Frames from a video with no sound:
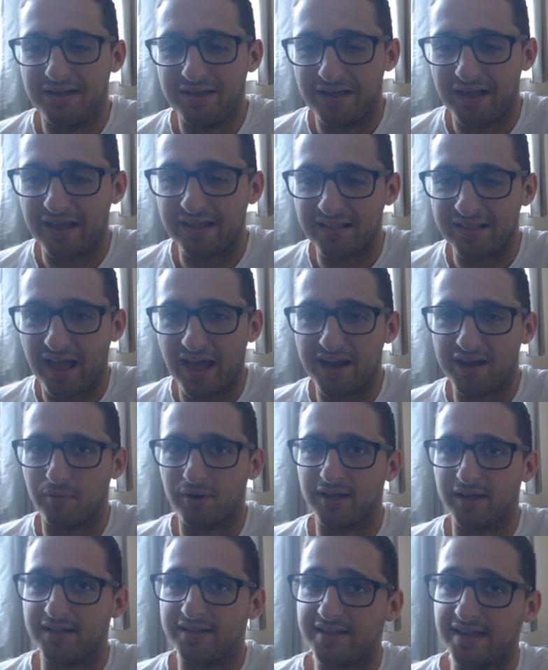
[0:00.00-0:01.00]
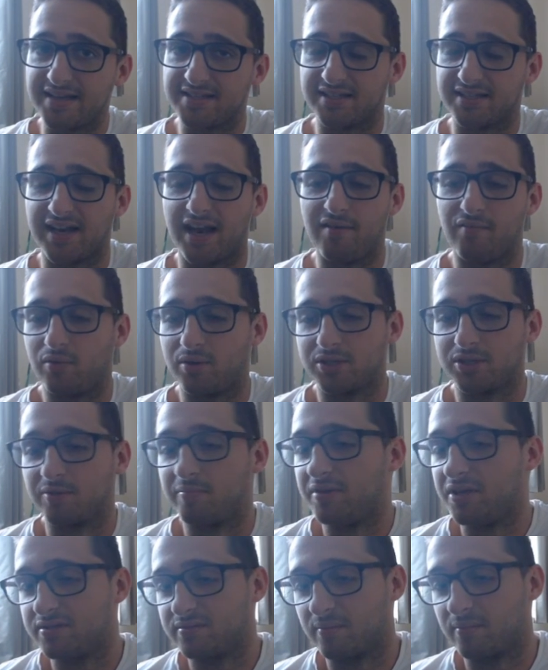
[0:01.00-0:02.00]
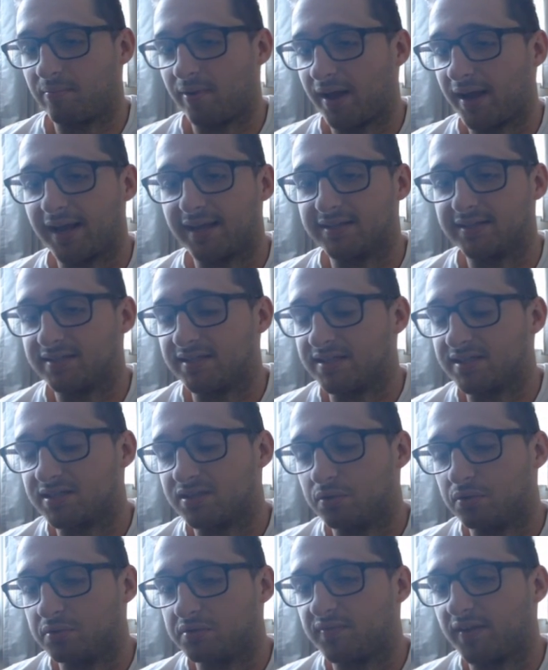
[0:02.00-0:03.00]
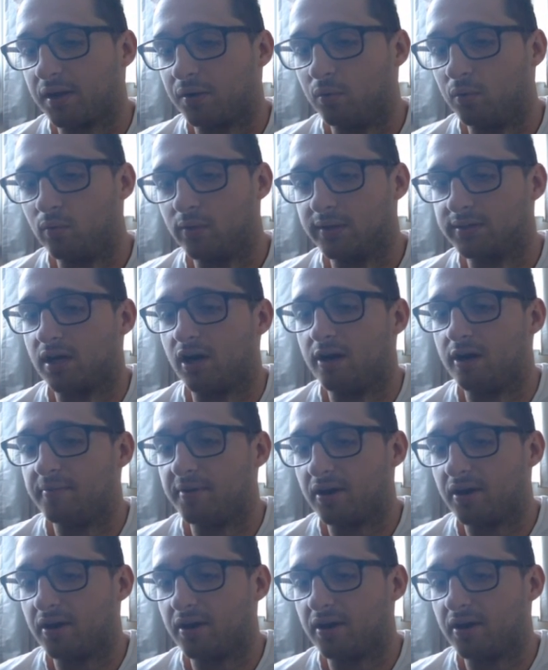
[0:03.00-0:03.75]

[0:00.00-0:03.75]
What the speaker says: anyone at a decent level is going to be used to playing against this sort of thing all the time.